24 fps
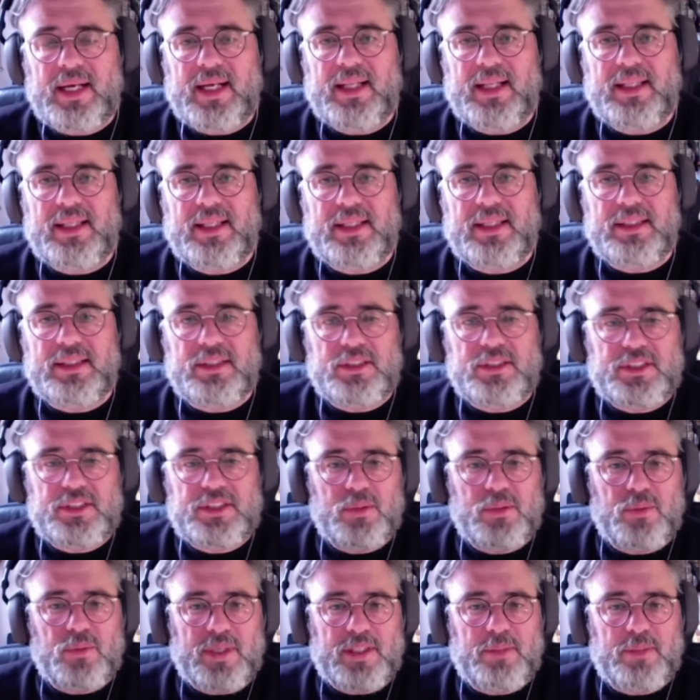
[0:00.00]
And then
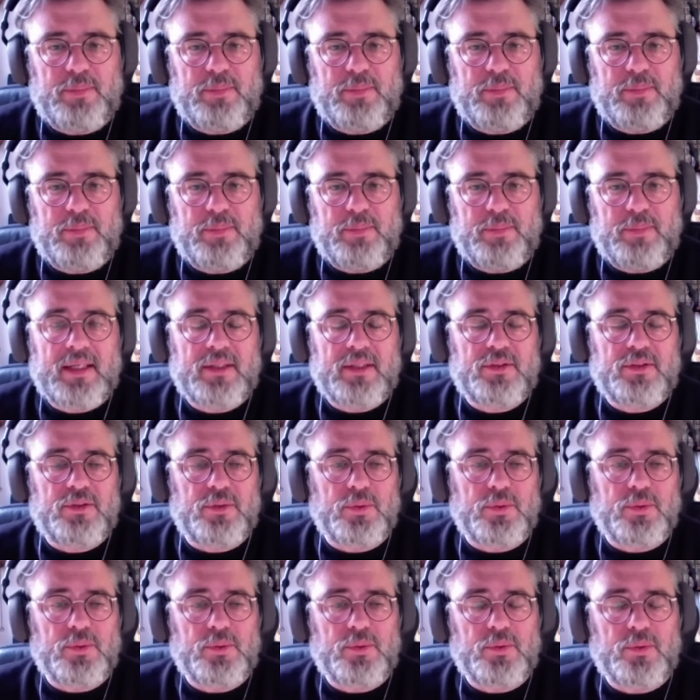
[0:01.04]
she went back
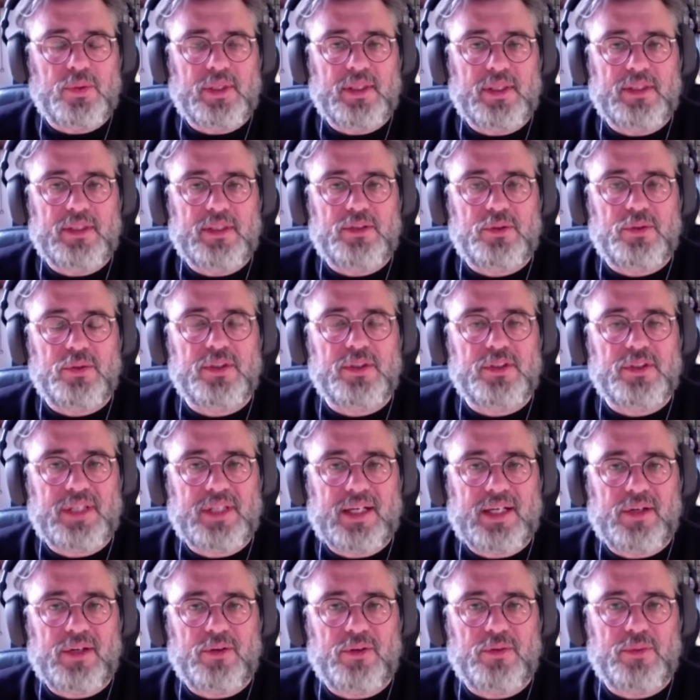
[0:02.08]
to to the
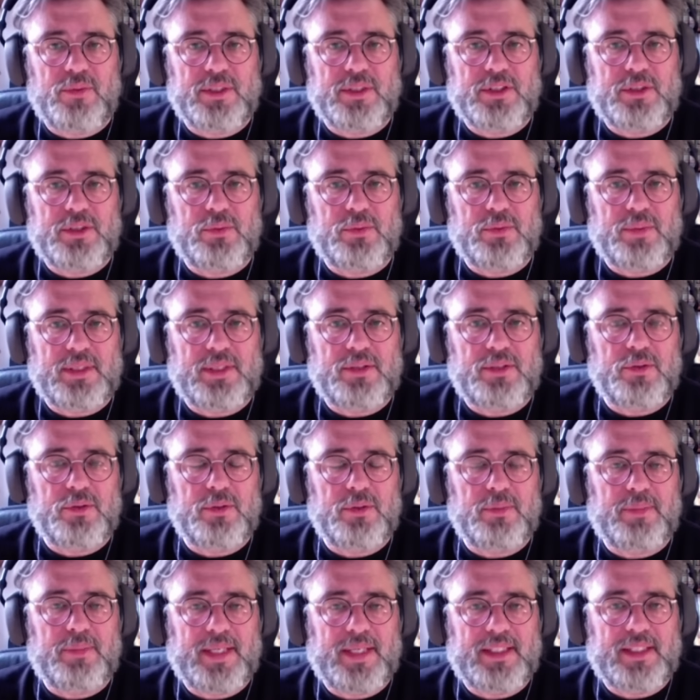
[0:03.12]
south where she went
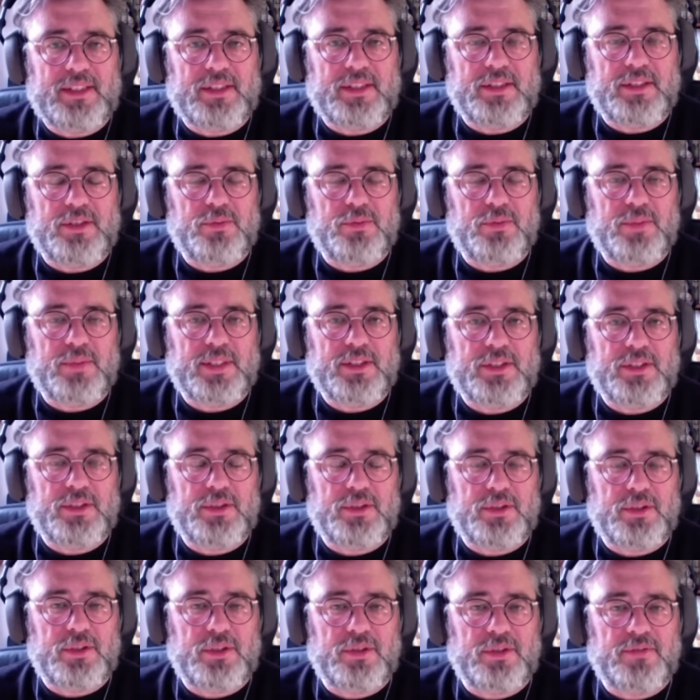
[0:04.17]
to the bases where
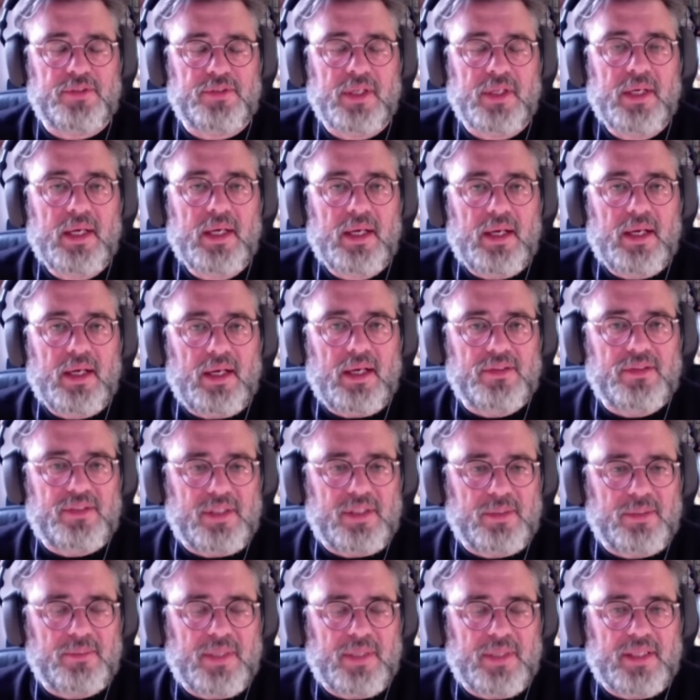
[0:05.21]
she served
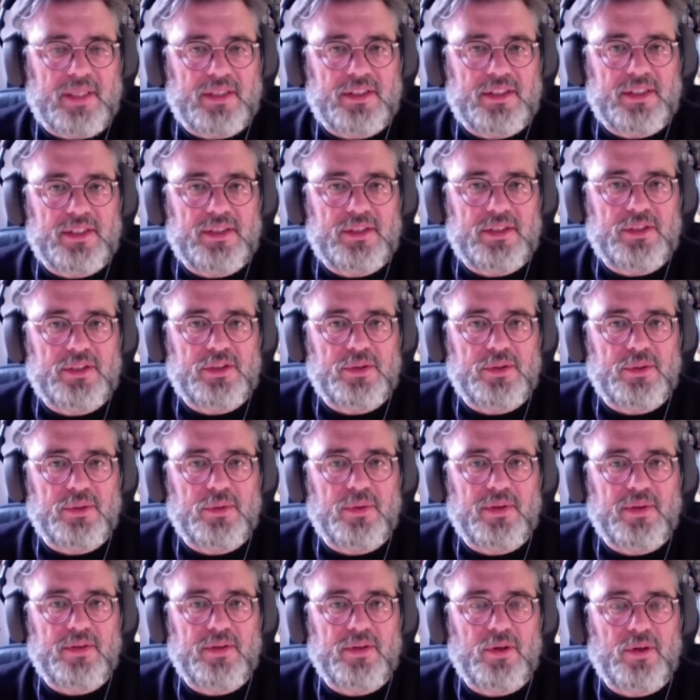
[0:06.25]
until March, and she
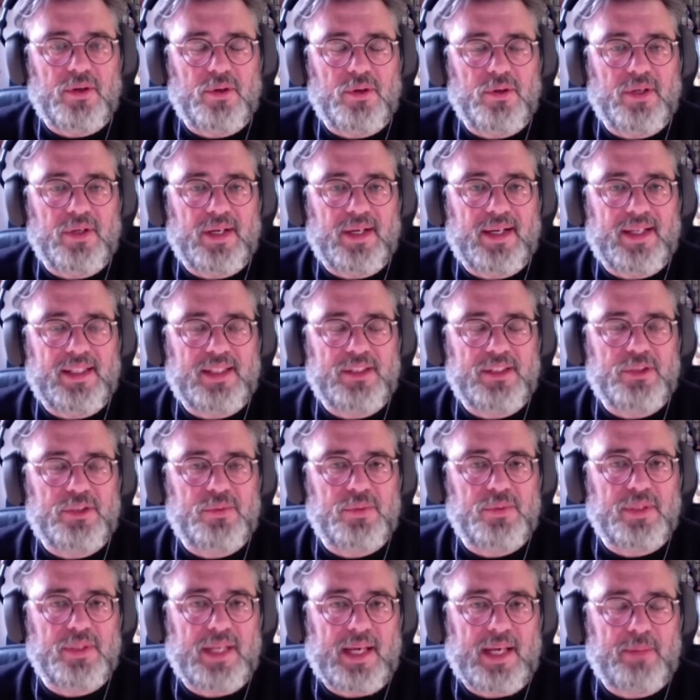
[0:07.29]
saw with her own eyes
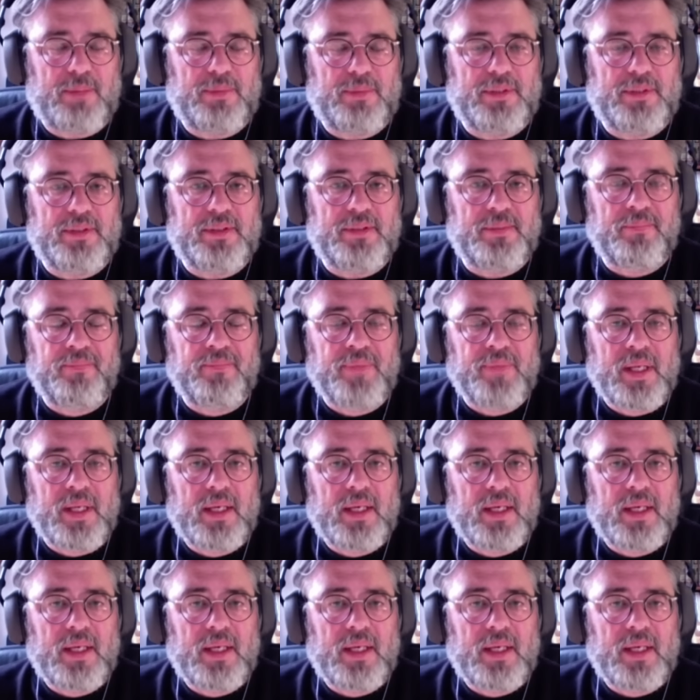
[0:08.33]
what happened